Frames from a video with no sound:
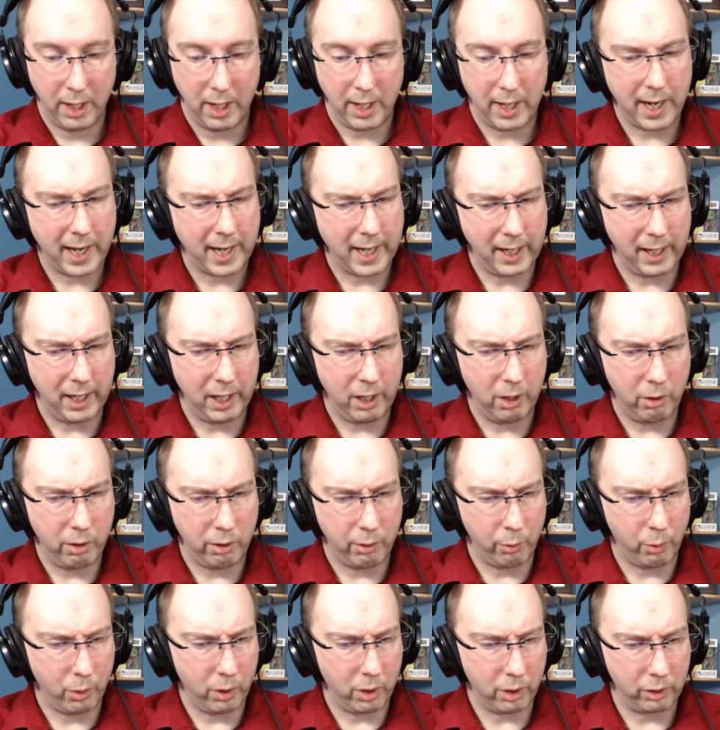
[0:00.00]
and I can hear
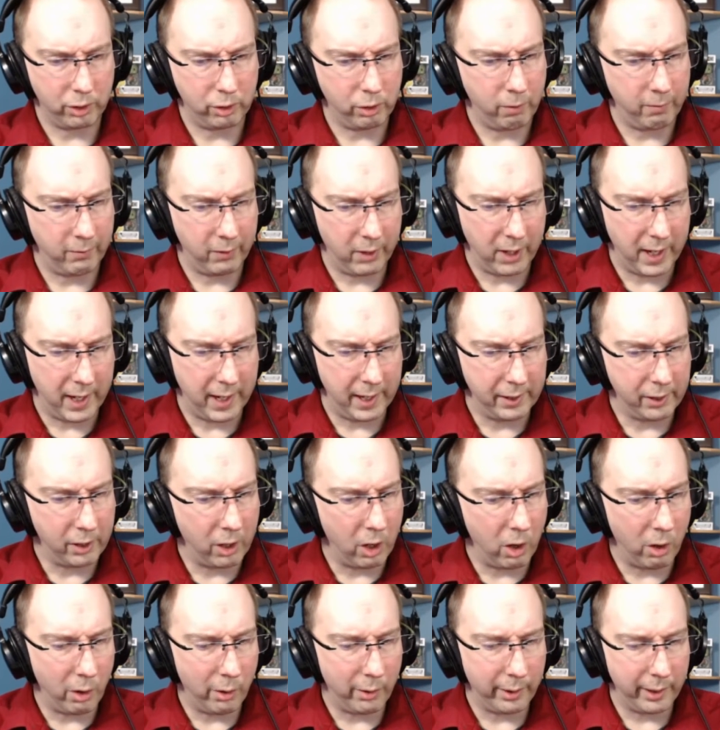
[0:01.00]
the rooks overhead
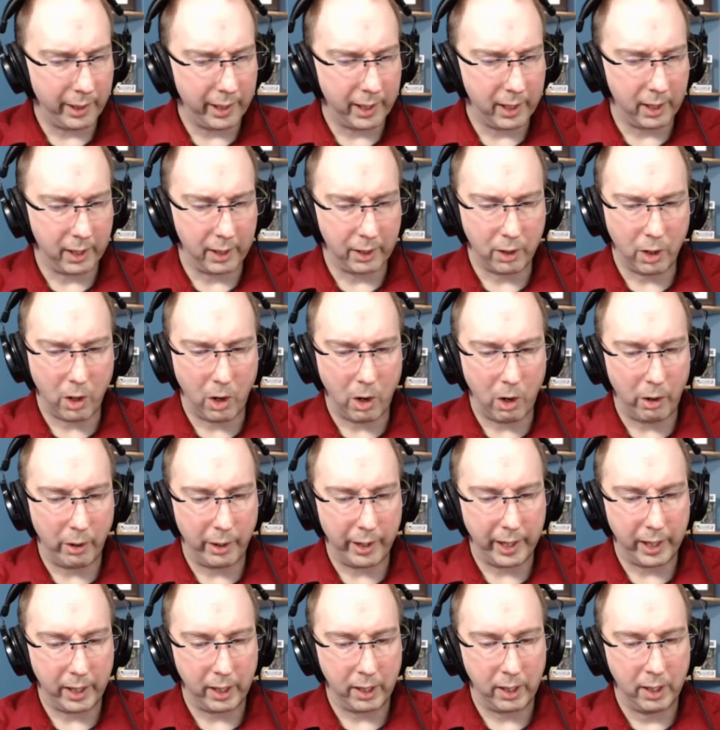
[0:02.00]
cawing
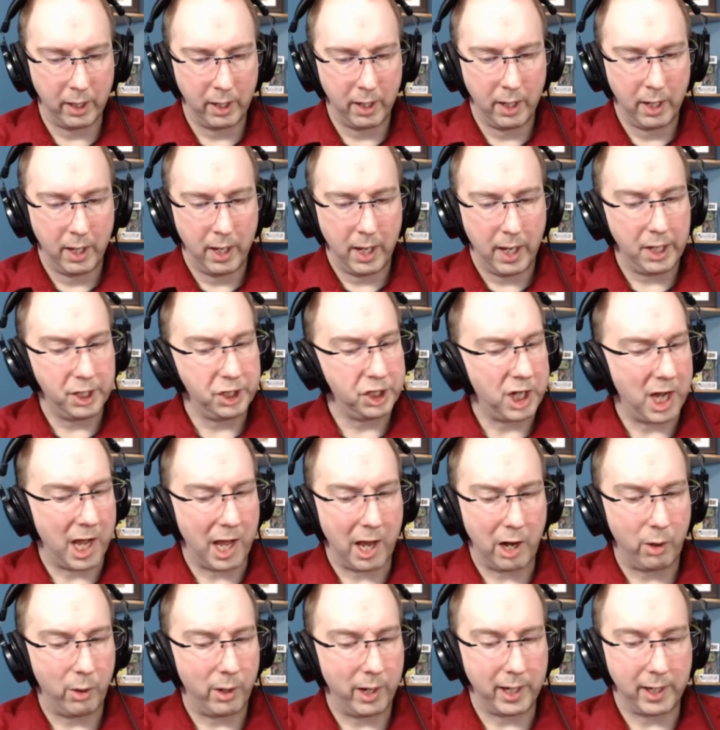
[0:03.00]
and
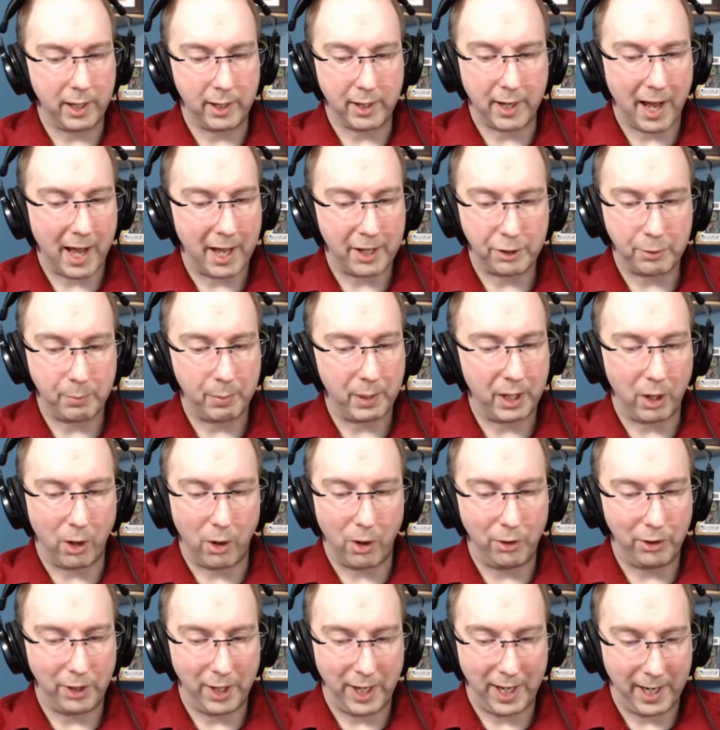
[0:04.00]
chattering and gossiping
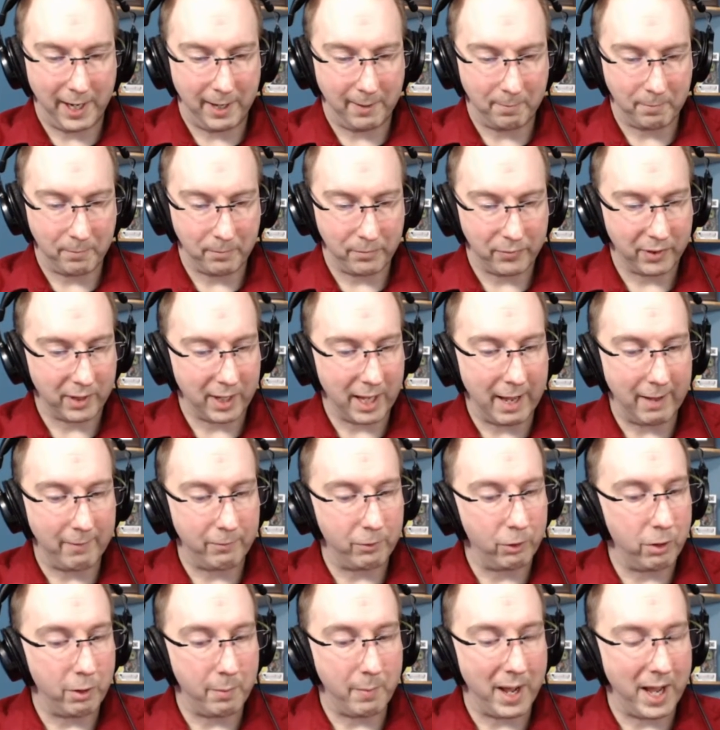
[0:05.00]
all day,
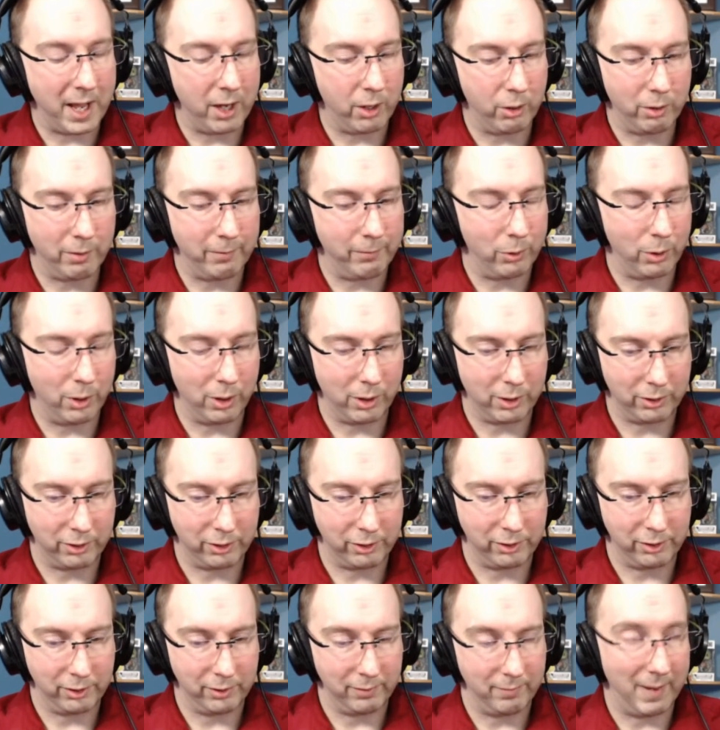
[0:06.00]
after the manner of
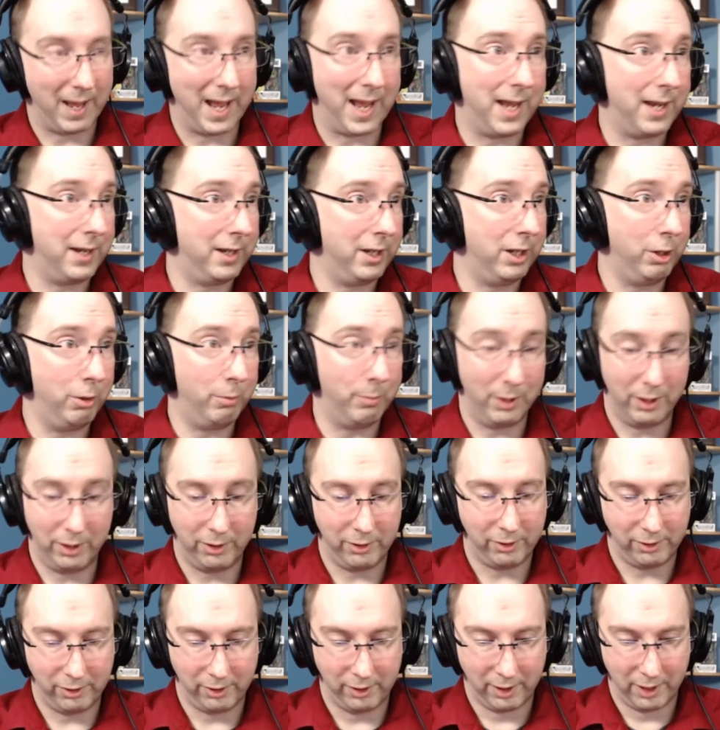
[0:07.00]
rooks and
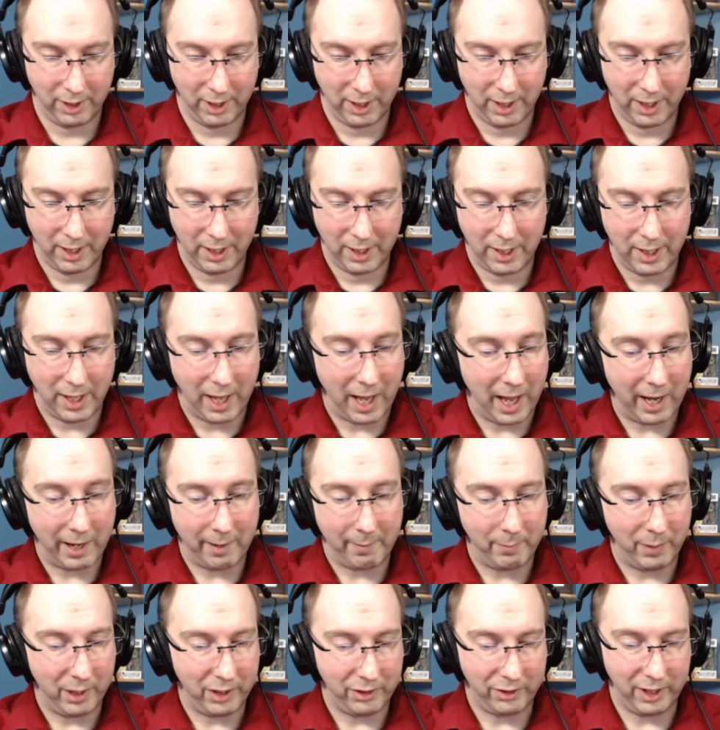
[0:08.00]
humans. I
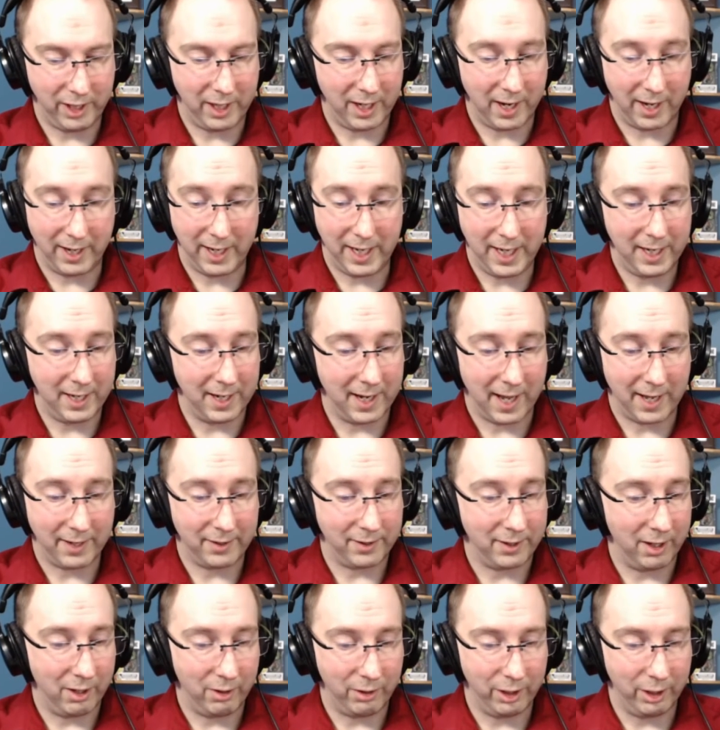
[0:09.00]
am busy, I need not
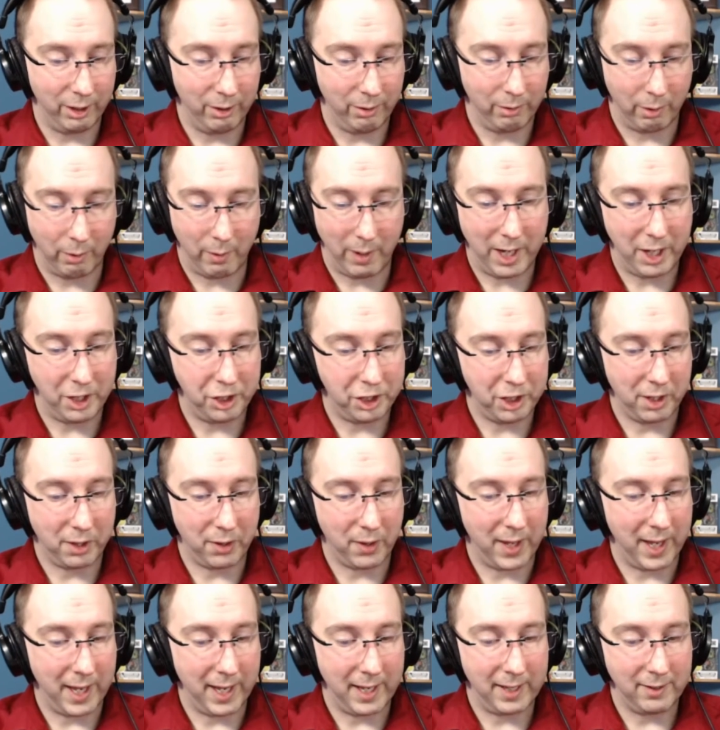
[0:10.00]
tell you, arranging
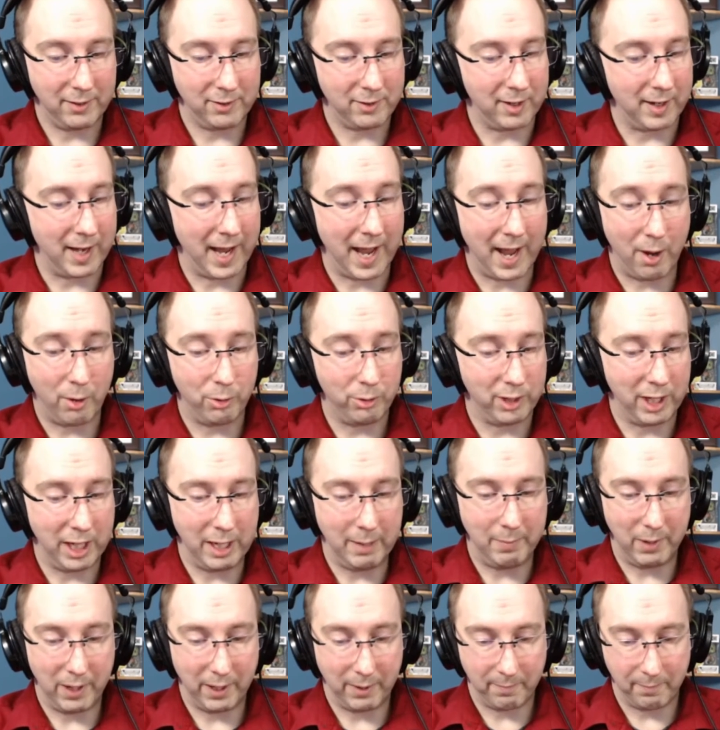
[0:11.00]
things and
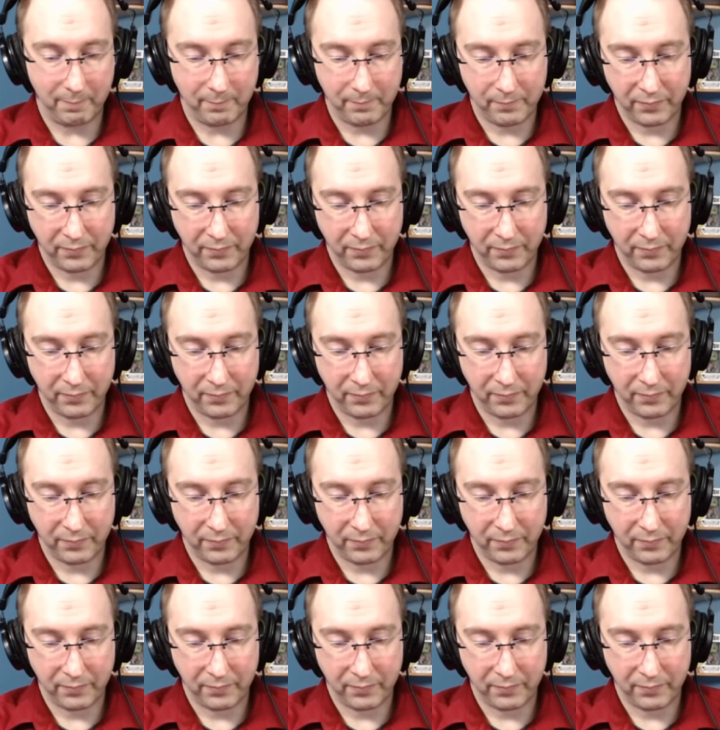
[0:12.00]
housekeeping.